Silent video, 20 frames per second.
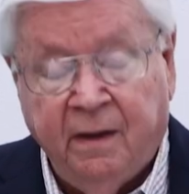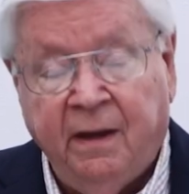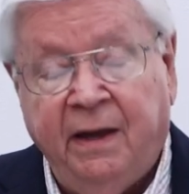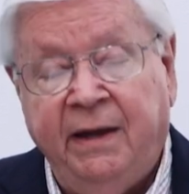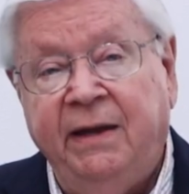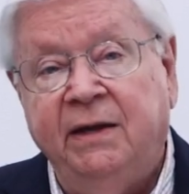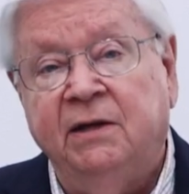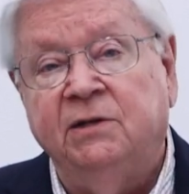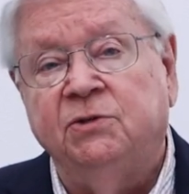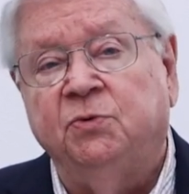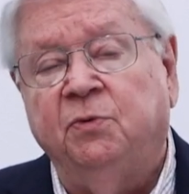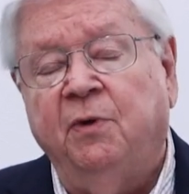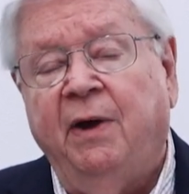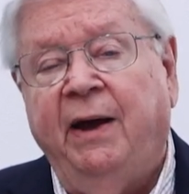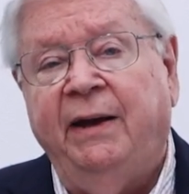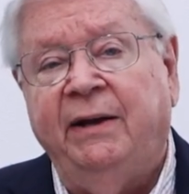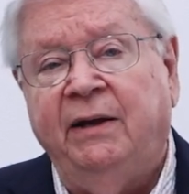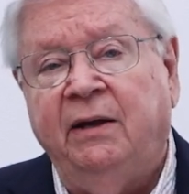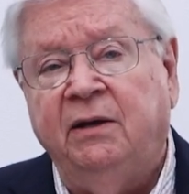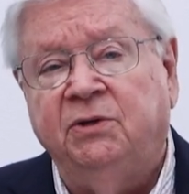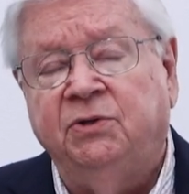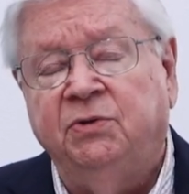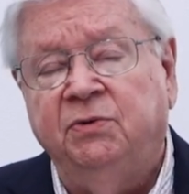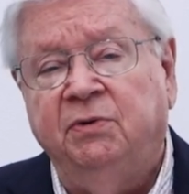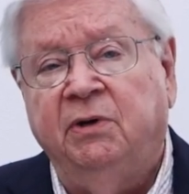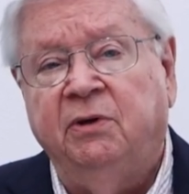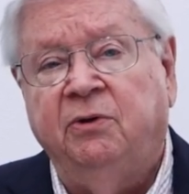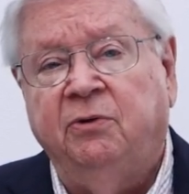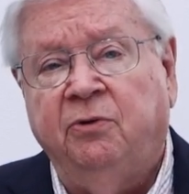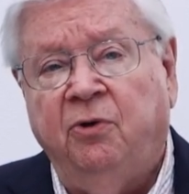he is writing
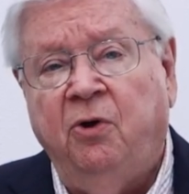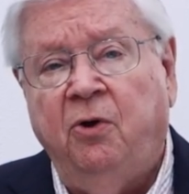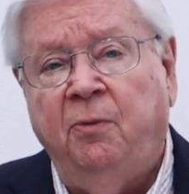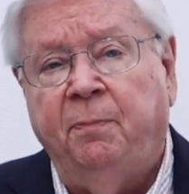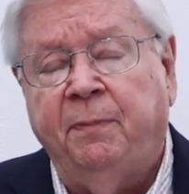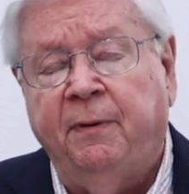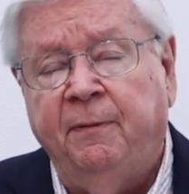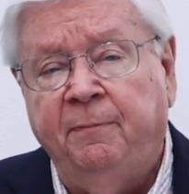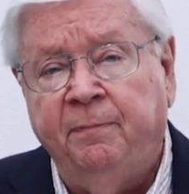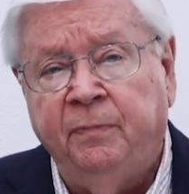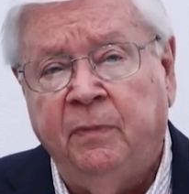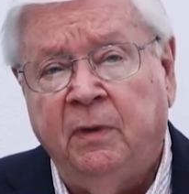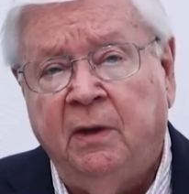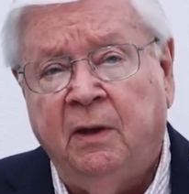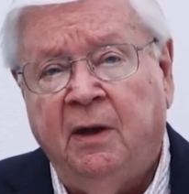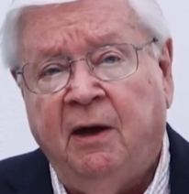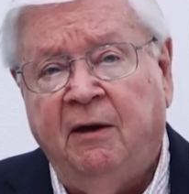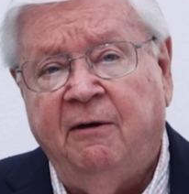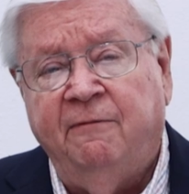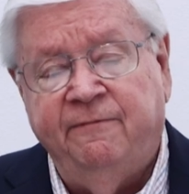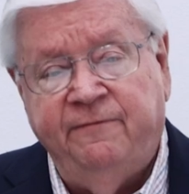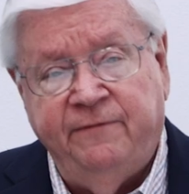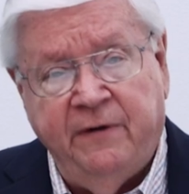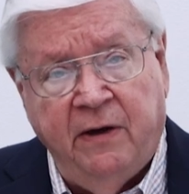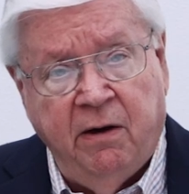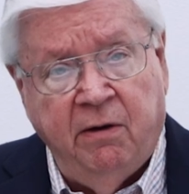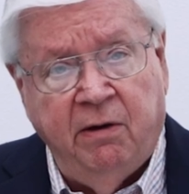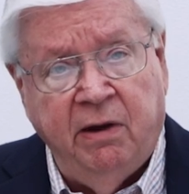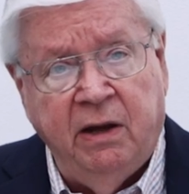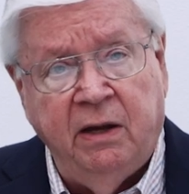to a group of
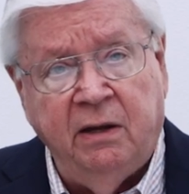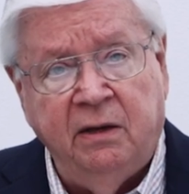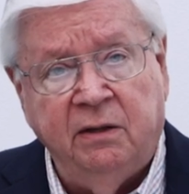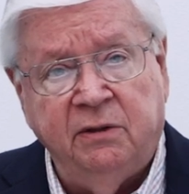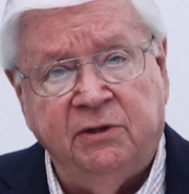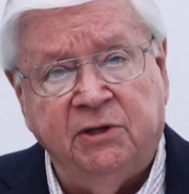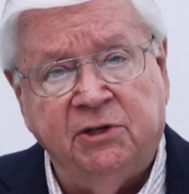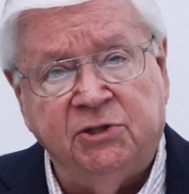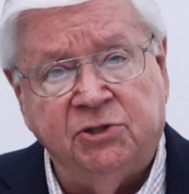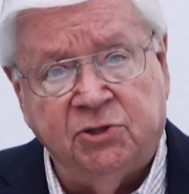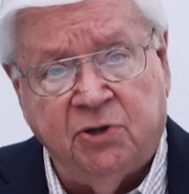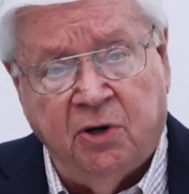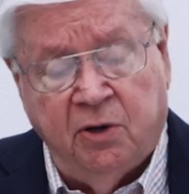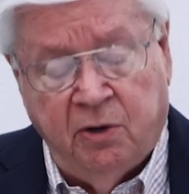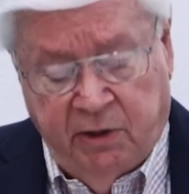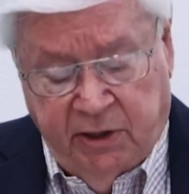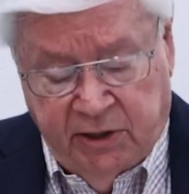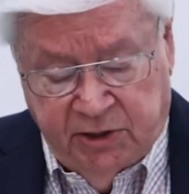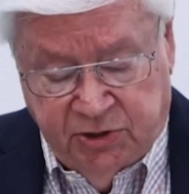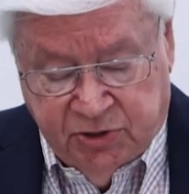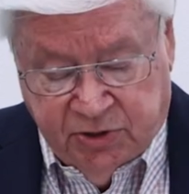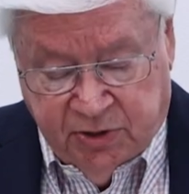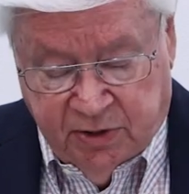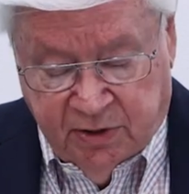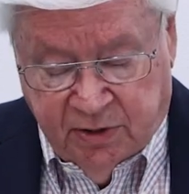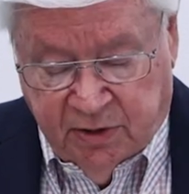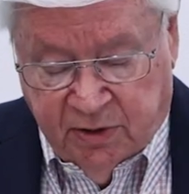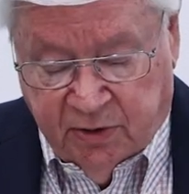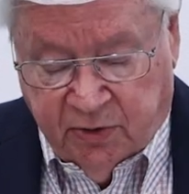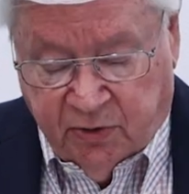very discouraged
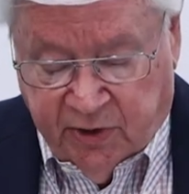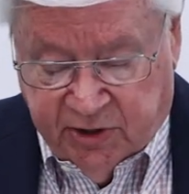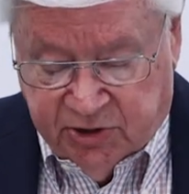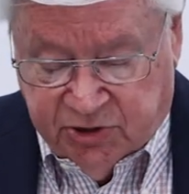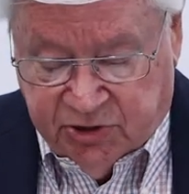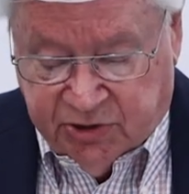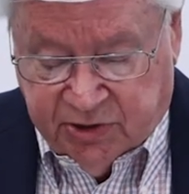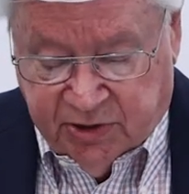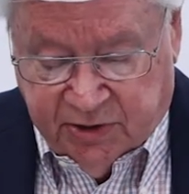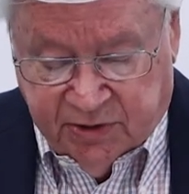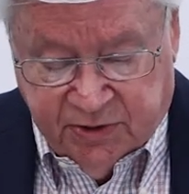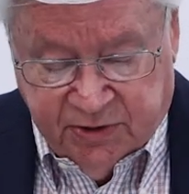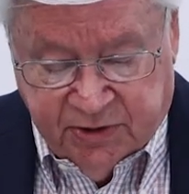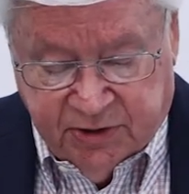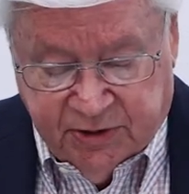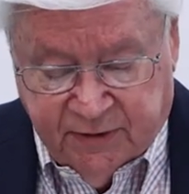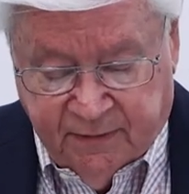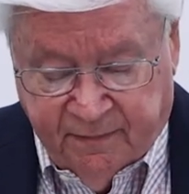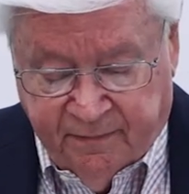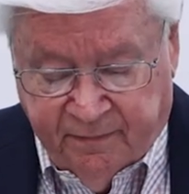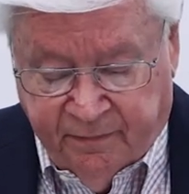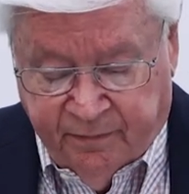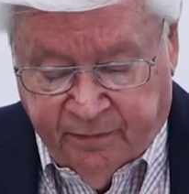Christians,